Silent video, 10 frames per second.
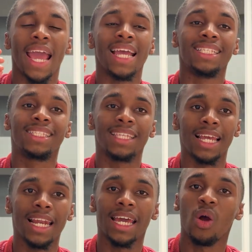
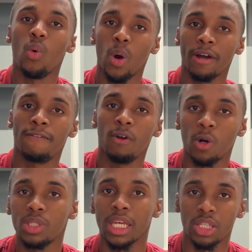instilling
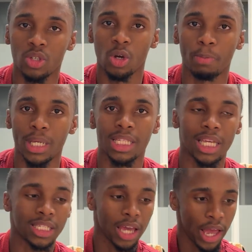workflows into your business.